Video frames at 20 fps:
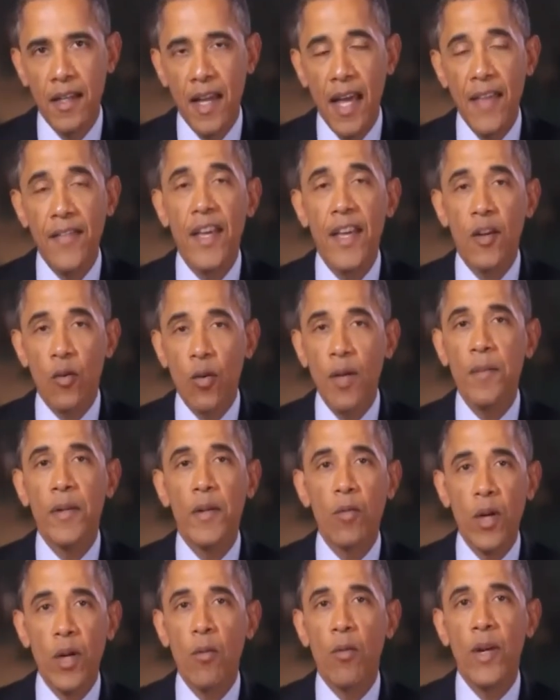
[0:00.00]
And the
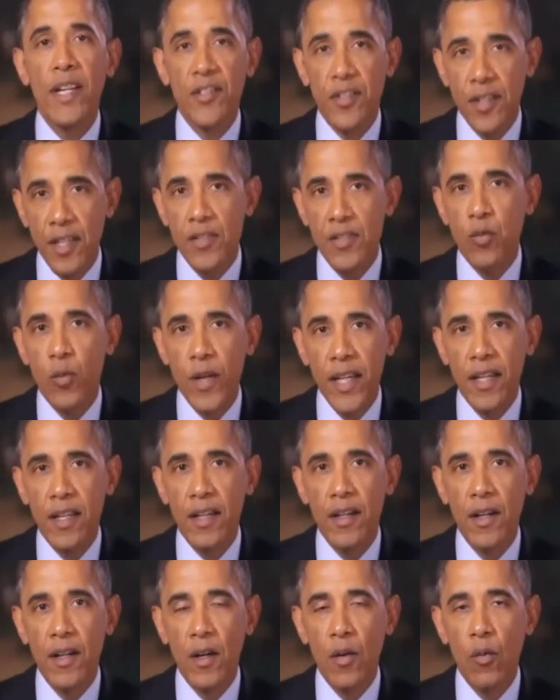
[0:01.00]
agreement we reached this
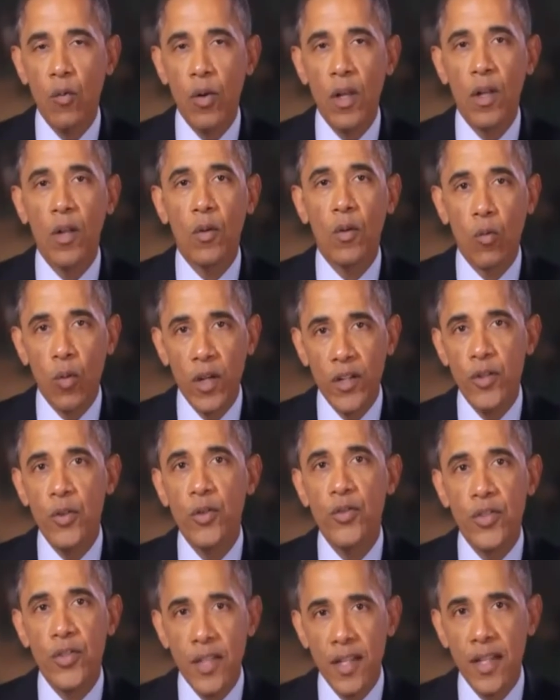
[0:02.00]
week will
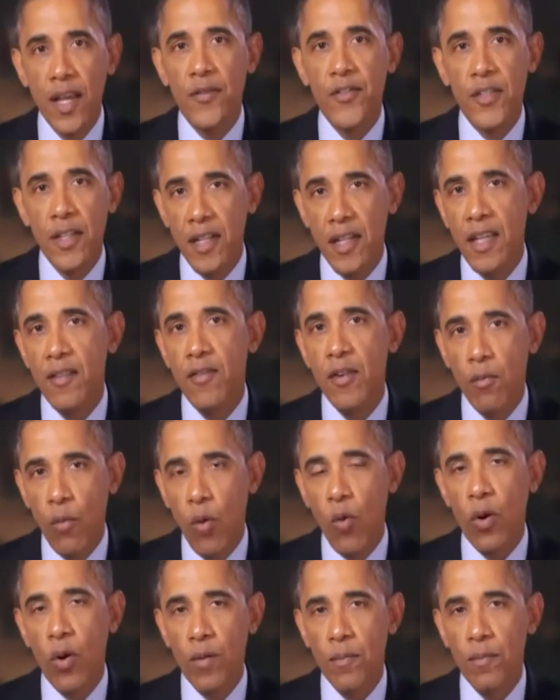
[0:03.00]
reduce the deficit even
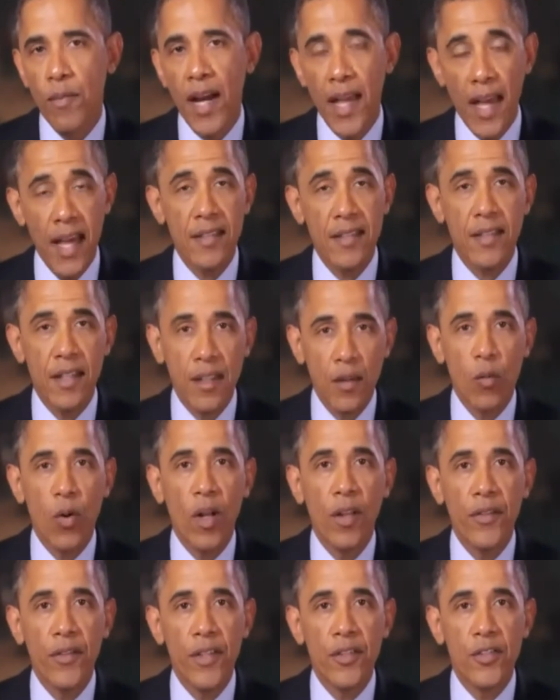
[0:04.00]
more by asking the
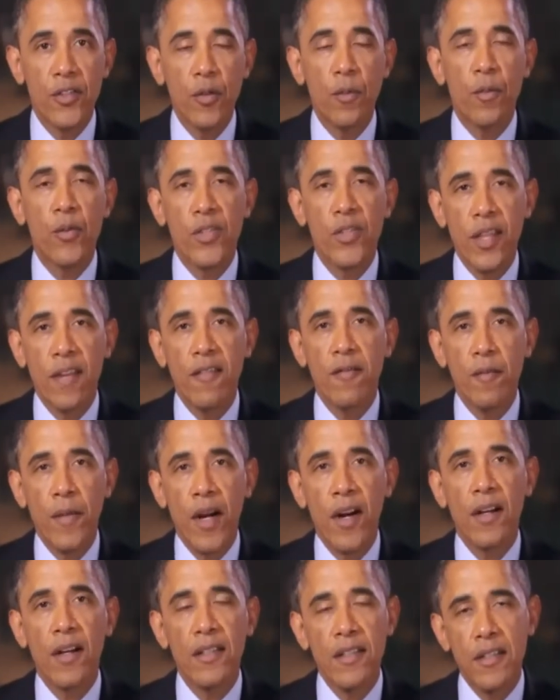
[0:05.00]
wealthiest 2% of
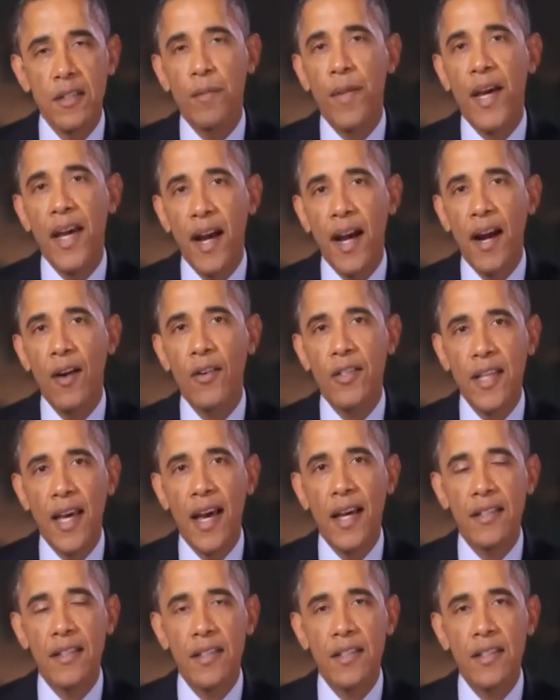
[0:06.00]
Americans to pay higher
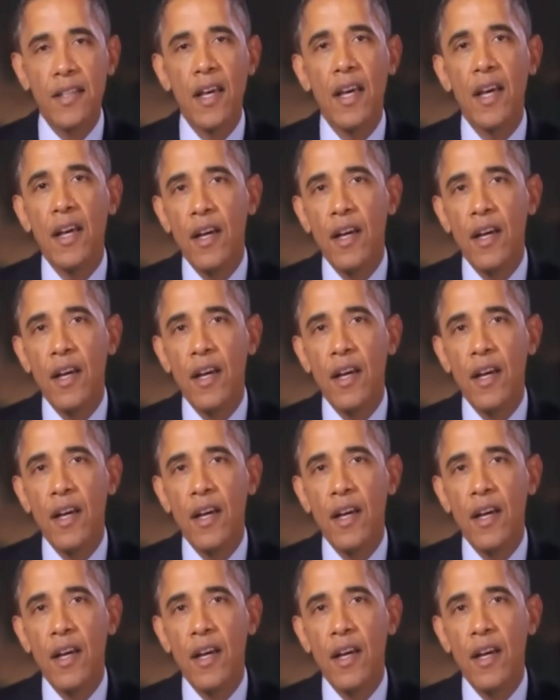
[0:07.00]
taxes